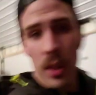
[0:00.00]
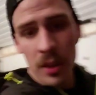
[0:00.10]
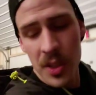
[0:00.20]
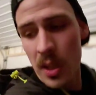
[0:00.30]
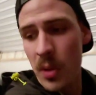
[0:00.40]

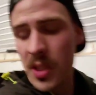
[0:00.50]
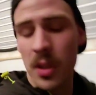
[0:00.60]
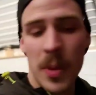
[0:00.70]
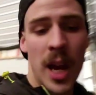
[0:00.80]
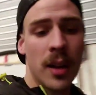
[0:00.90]
you'll see what's
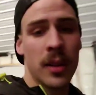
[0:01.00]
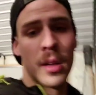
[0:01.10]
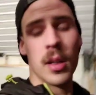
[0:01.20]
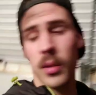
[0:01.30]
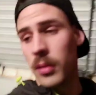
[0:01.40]
in the back
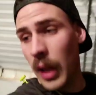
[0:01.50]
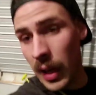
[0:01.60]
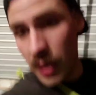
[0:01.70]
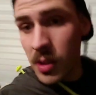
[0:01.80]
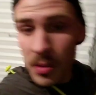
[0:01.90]
there,
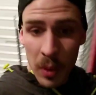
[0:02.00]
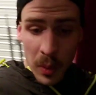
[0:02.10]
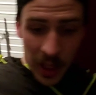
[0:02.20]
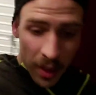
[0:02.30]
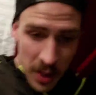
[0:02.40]
I guess,
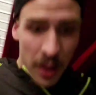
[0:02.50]
when we get